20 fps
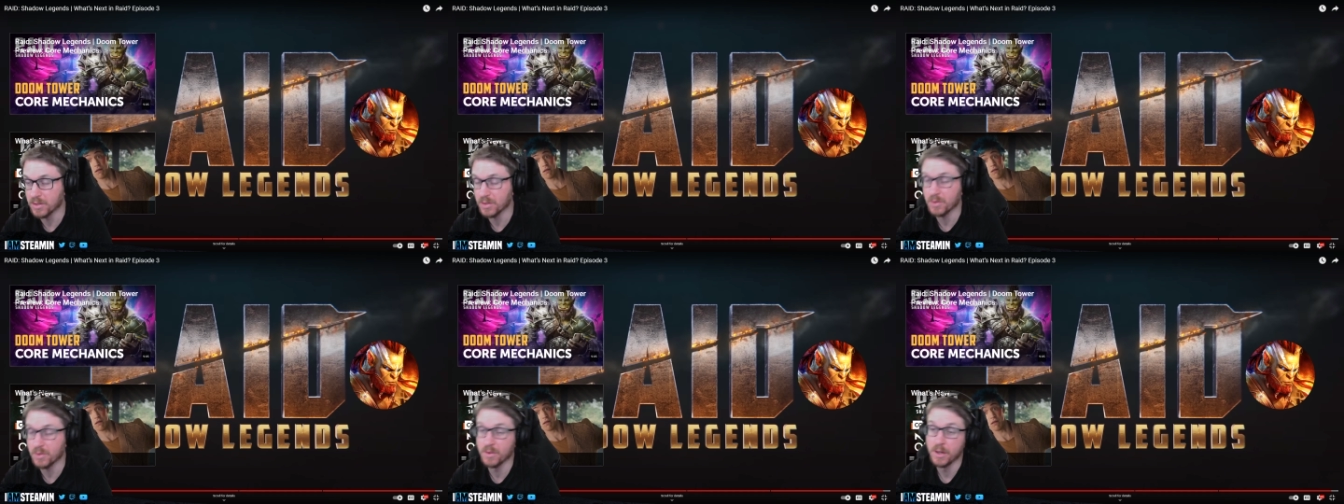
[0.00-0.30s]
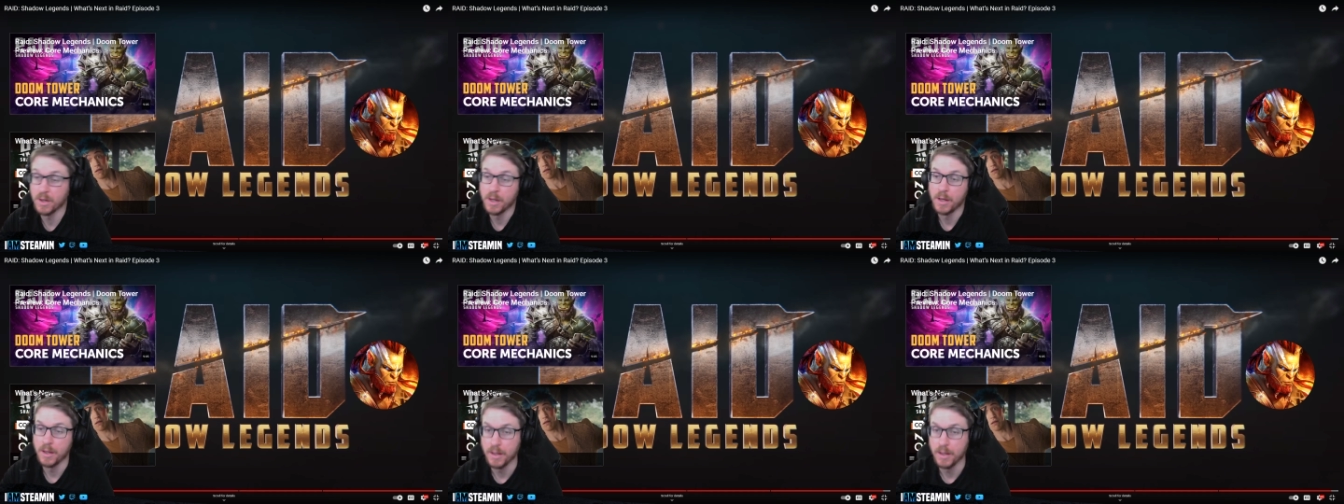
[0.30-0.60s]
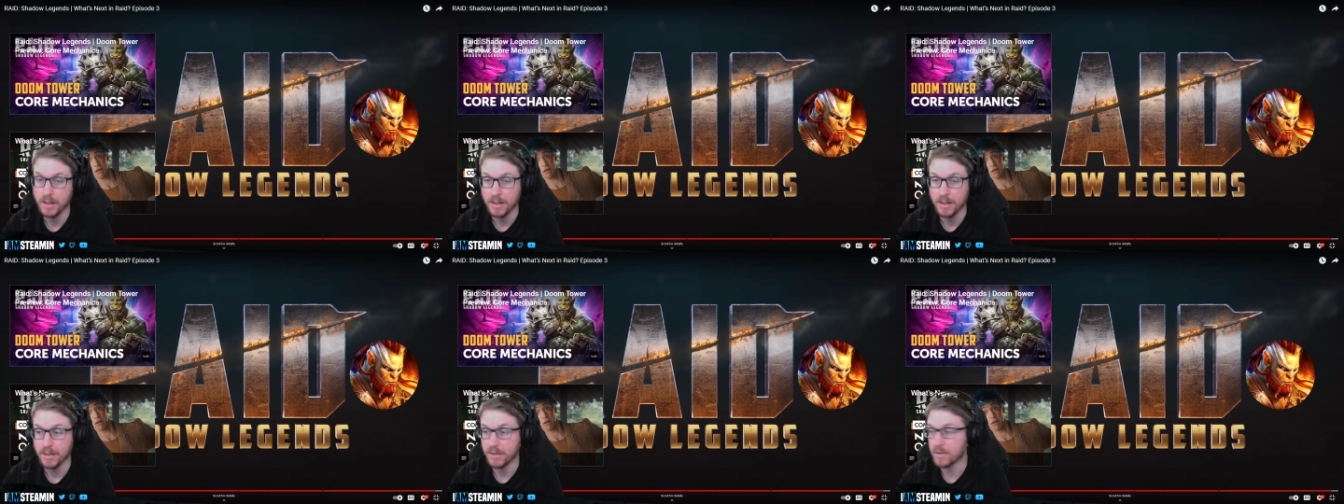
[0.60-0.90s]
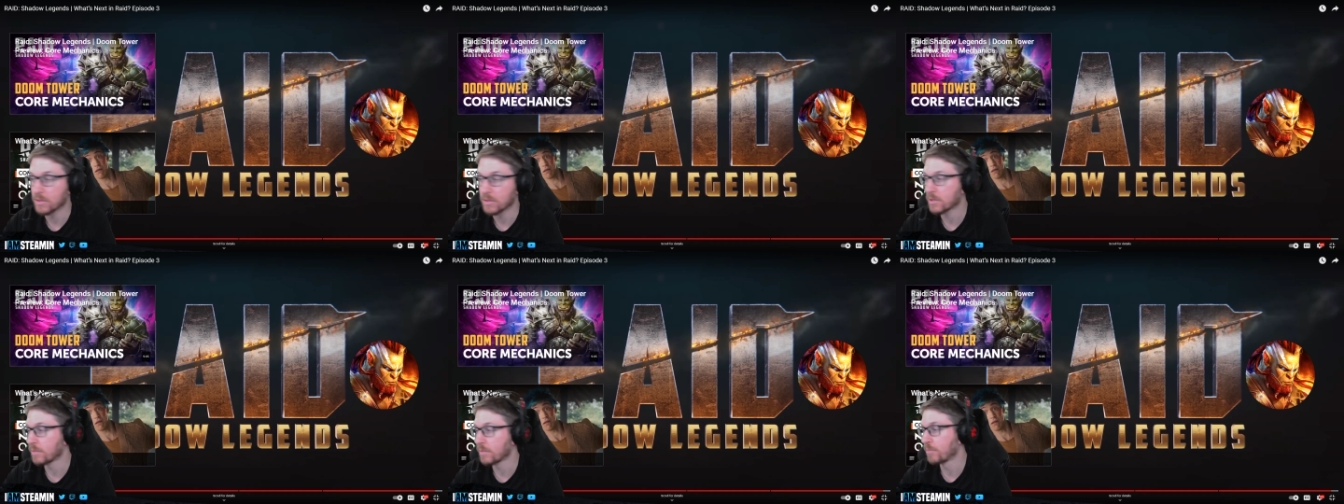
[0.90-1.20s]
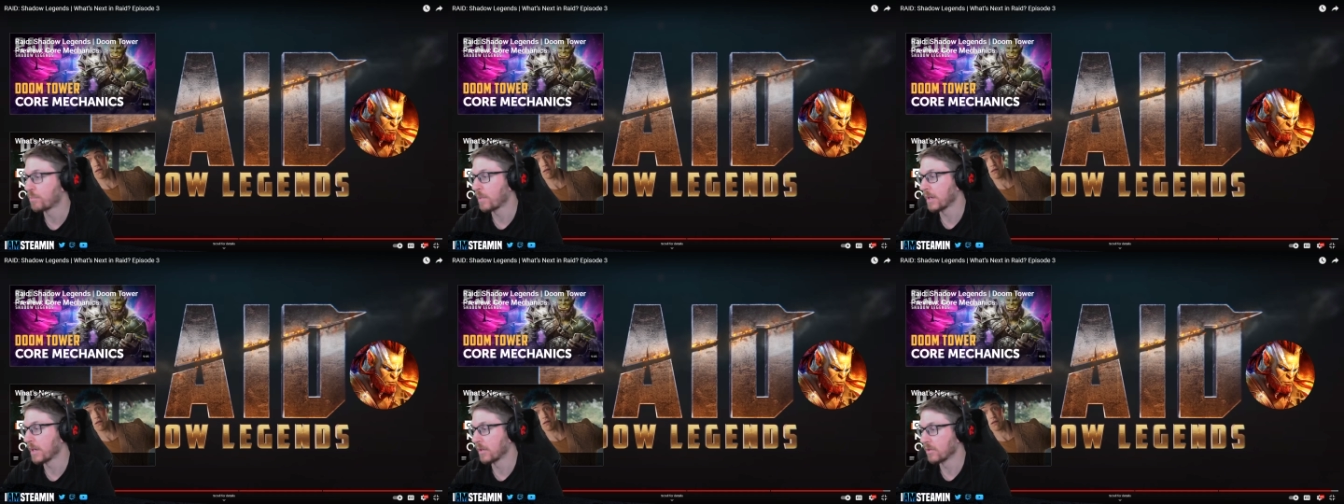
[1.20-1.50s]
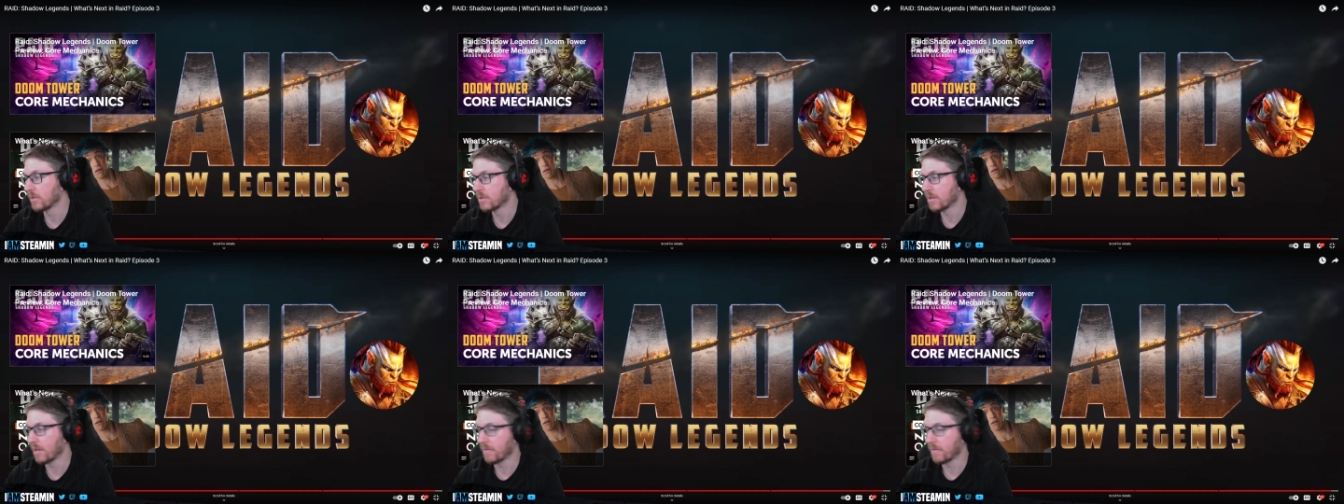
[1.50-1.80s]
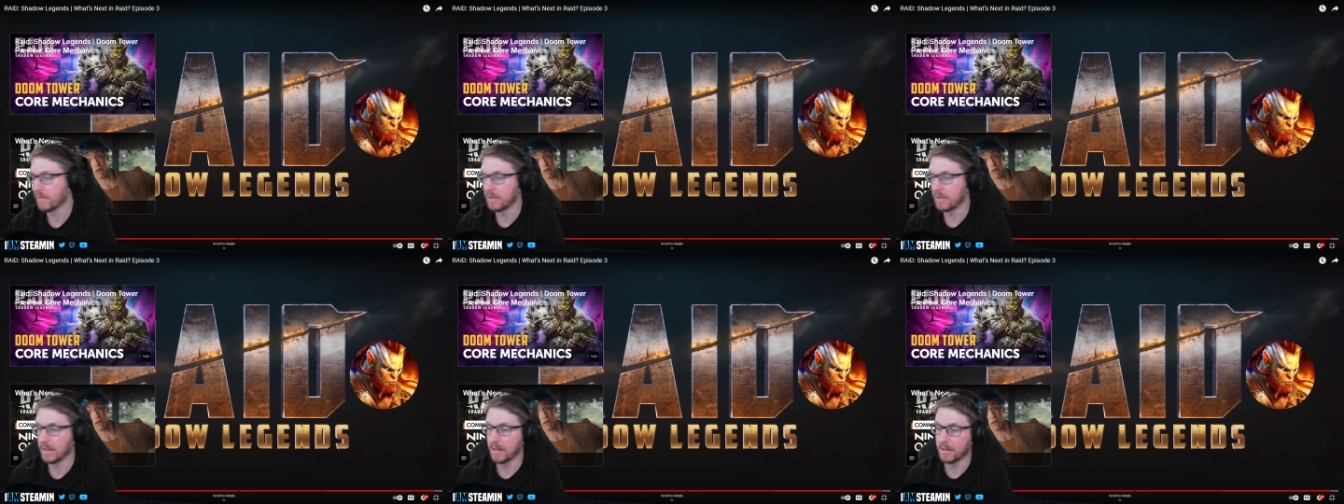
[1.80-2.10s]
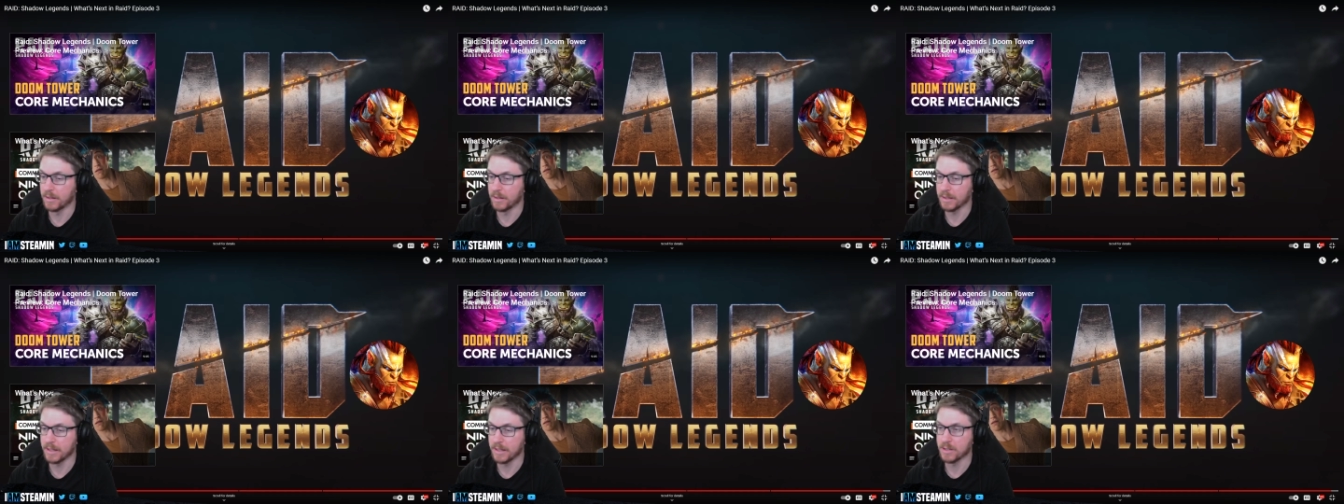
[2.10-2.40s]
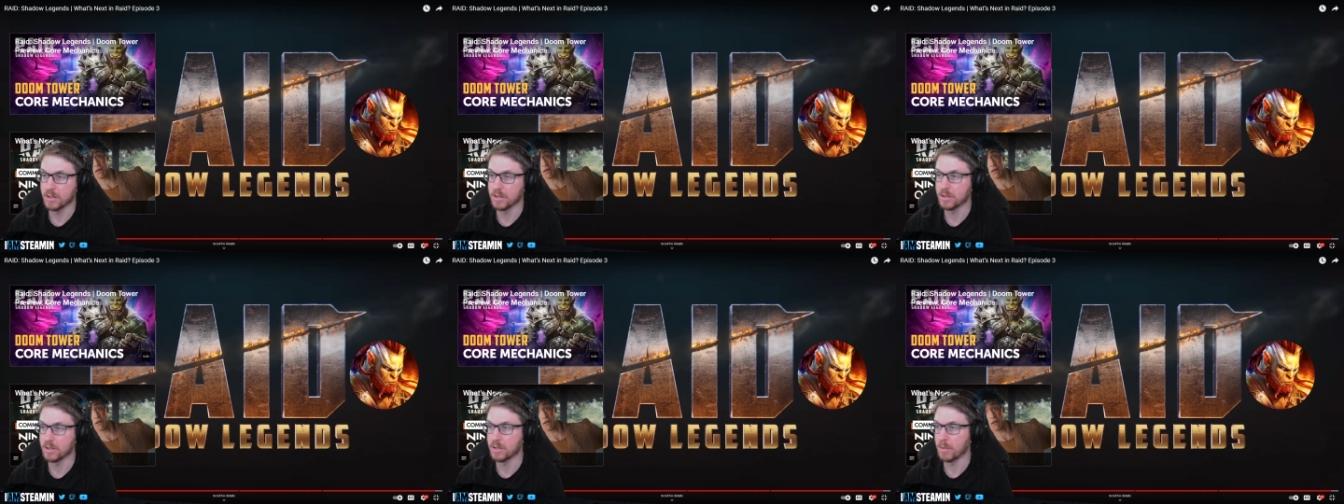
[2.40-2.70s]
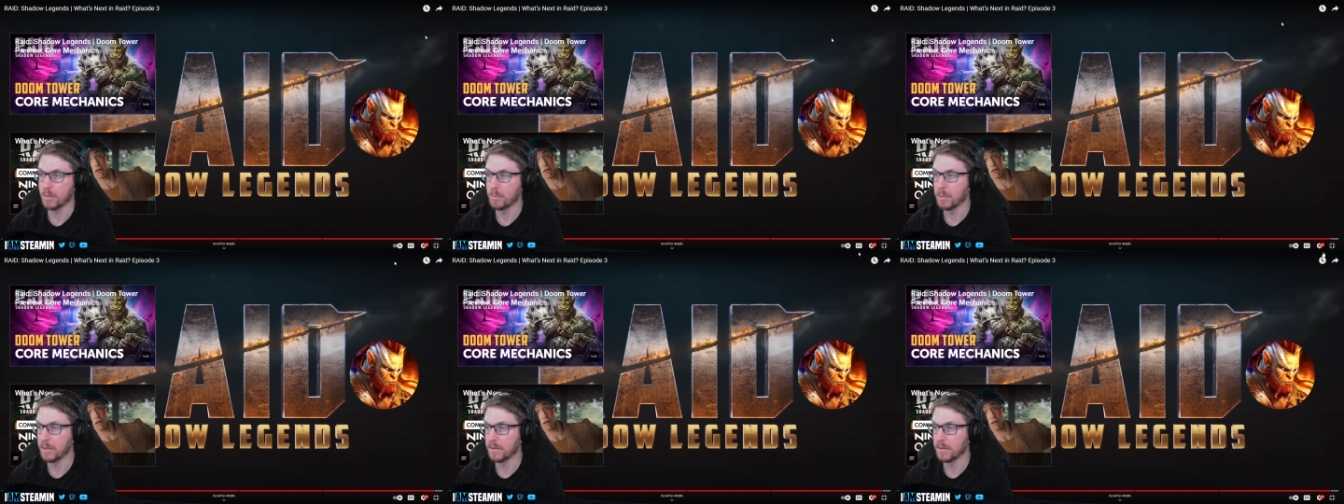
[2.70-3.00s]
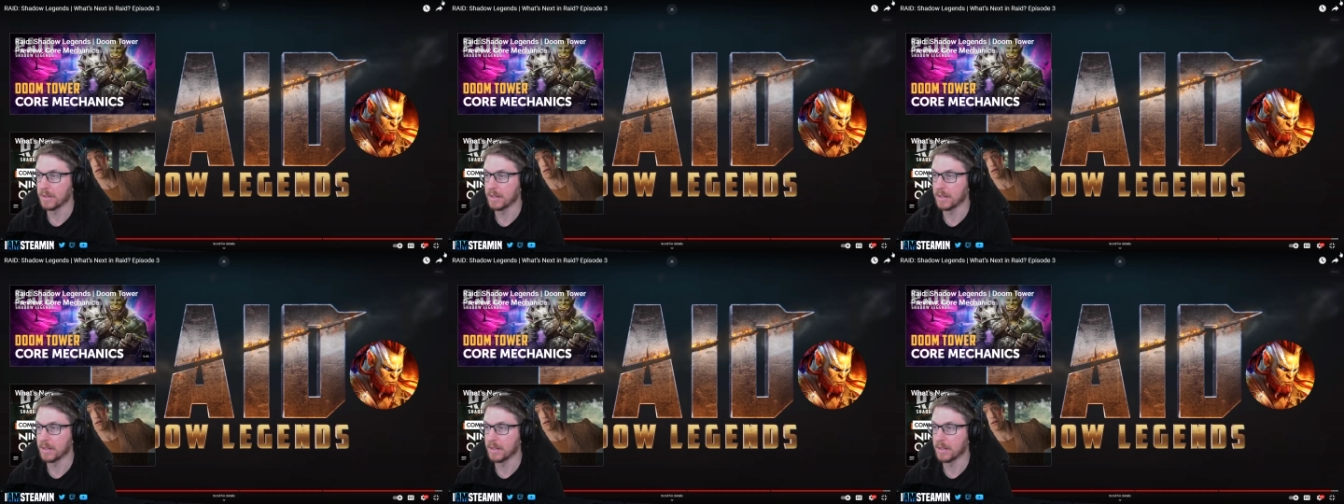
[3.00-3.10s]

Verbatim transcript: So there's some pretty good stuff in there. Let's just jump out of